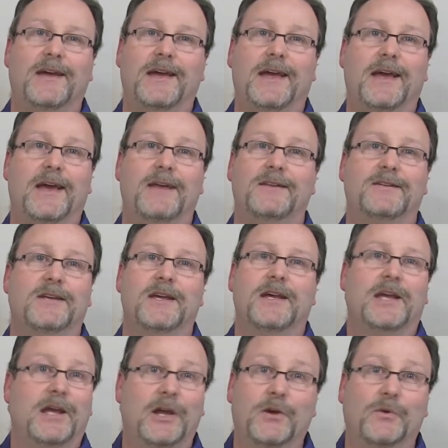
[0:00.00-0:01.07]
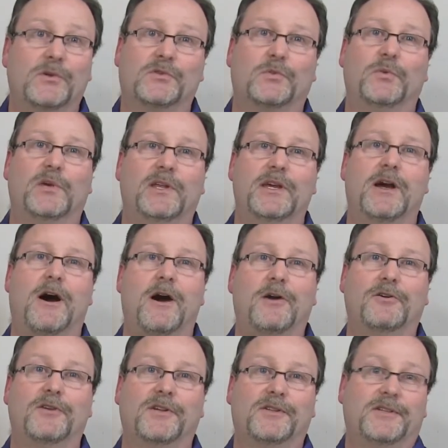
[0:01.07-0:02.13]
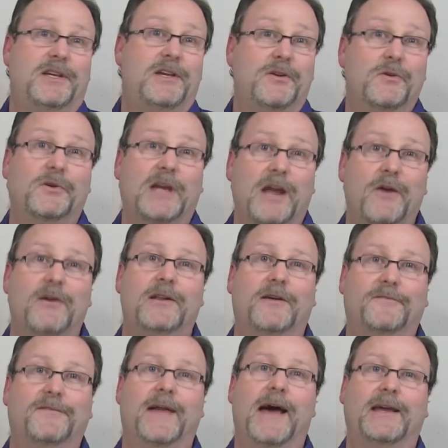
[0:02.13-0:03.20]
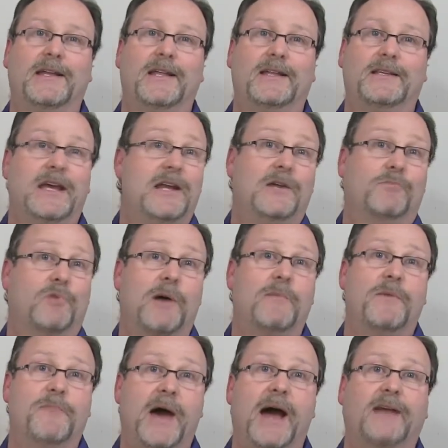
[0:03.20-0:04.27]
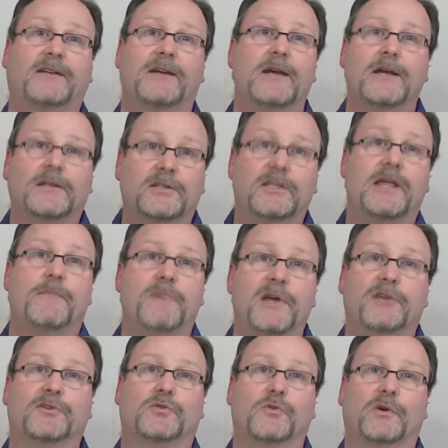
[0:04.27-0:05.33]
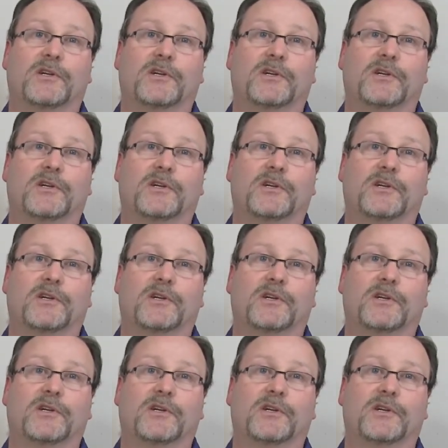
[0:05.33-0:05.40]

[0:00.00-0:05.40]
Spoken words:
and it was really honored to see you carrying that flag in that day, and it brought me back to that middle school